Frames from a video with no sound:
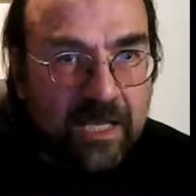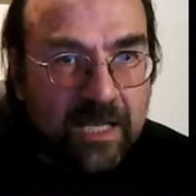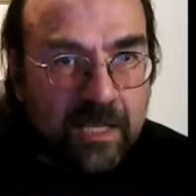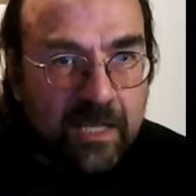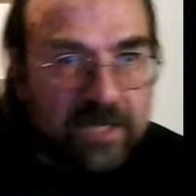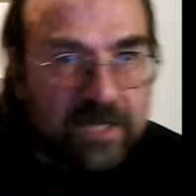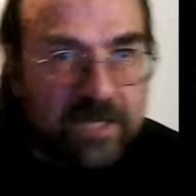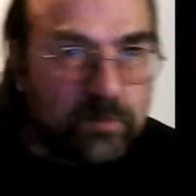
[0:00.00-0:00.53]

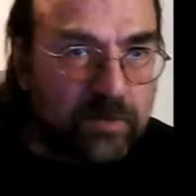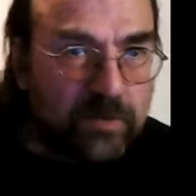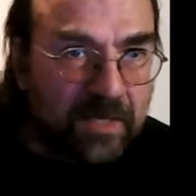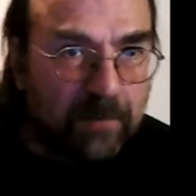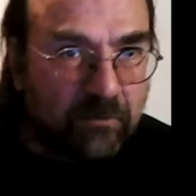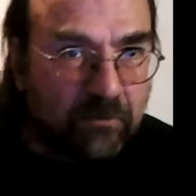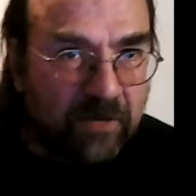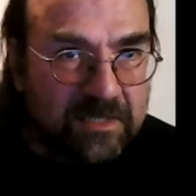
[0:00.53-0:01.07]
engaged with
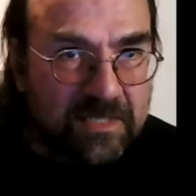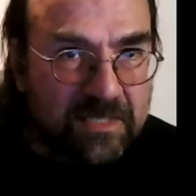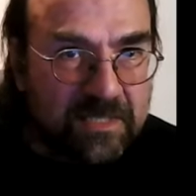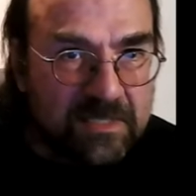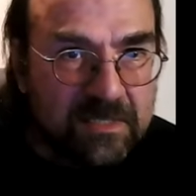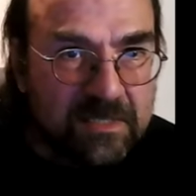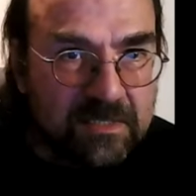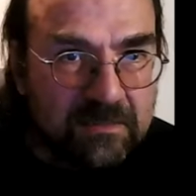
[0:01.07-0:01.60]
that
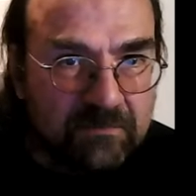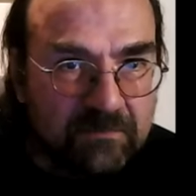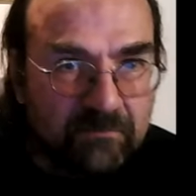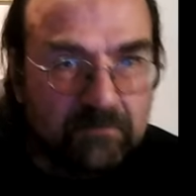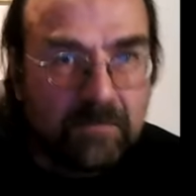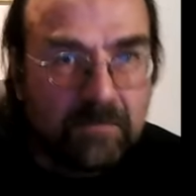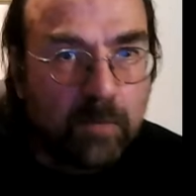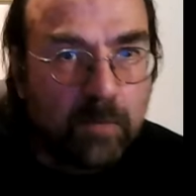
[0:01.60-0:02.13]
practice
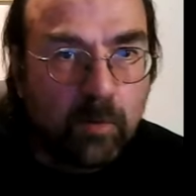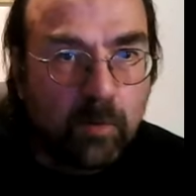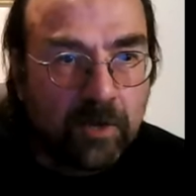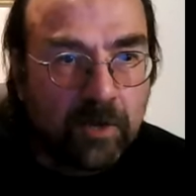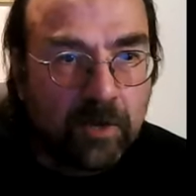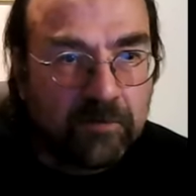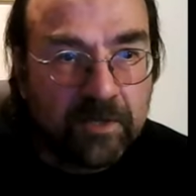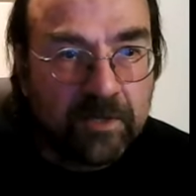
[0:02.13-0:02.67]
in one
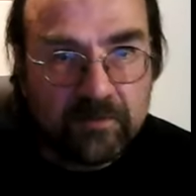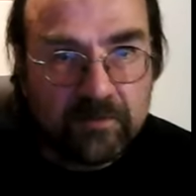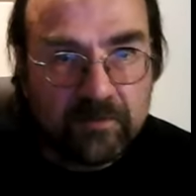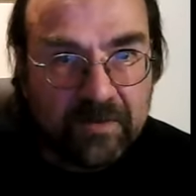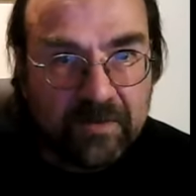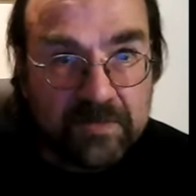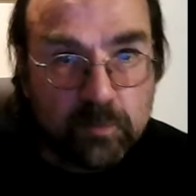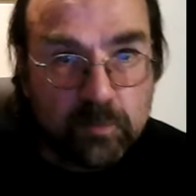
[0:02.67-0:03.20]
way or another, the
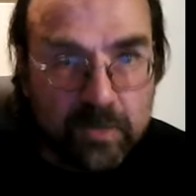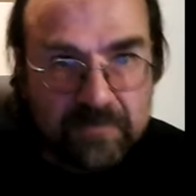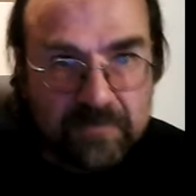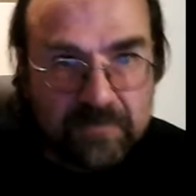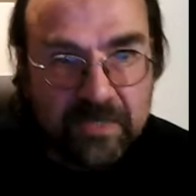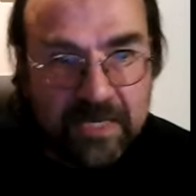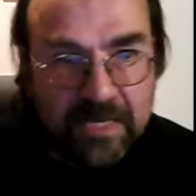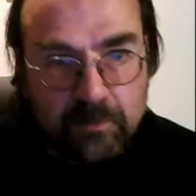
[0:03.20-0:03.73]
various ways of
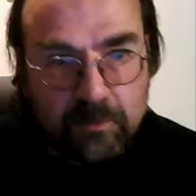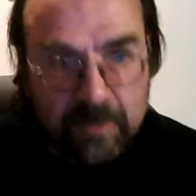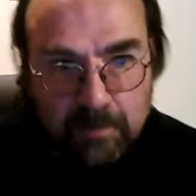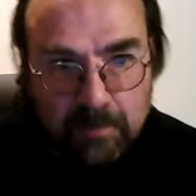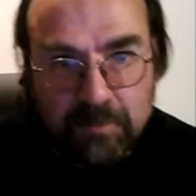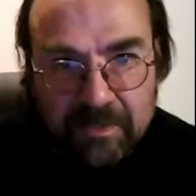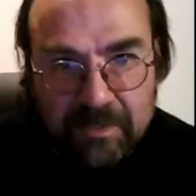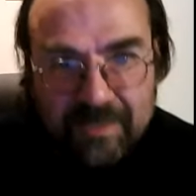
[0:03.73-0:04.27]
engaging with
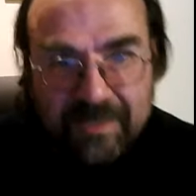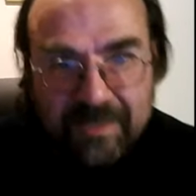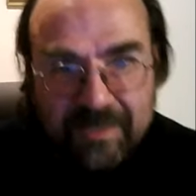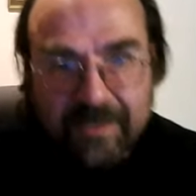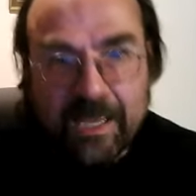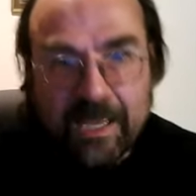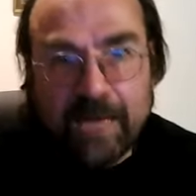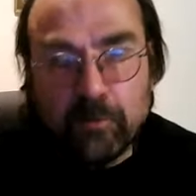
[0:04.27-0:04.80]
it, but
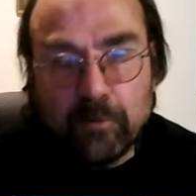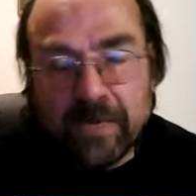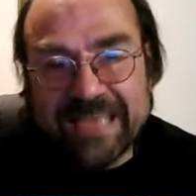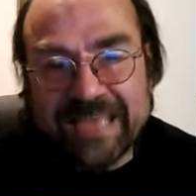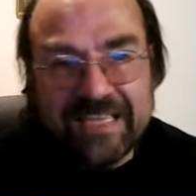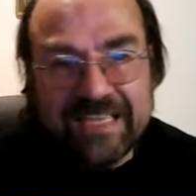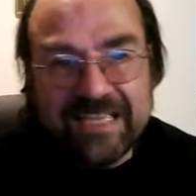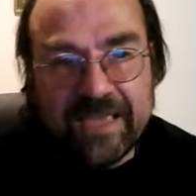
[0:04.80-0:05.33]
anyone who
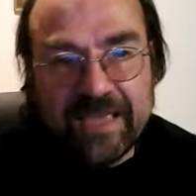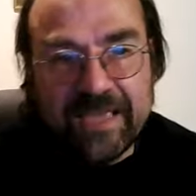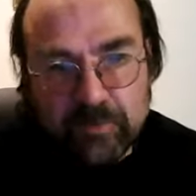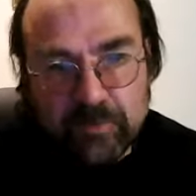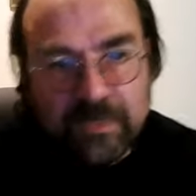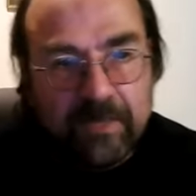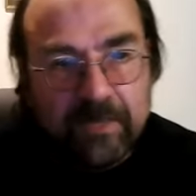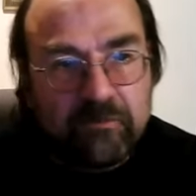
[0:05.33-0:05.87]
hasn't engaged
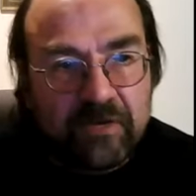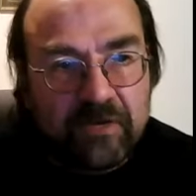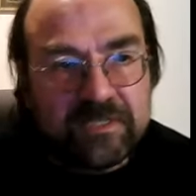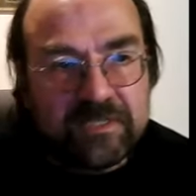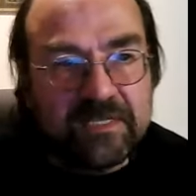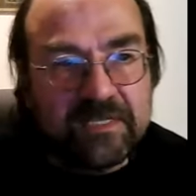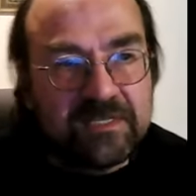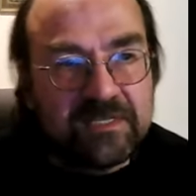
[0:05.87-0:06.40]
with that
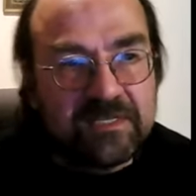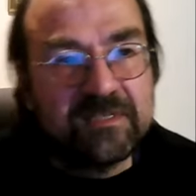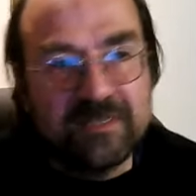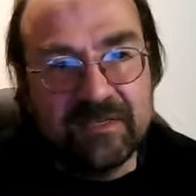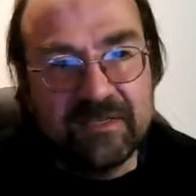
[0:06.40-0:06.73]
practice,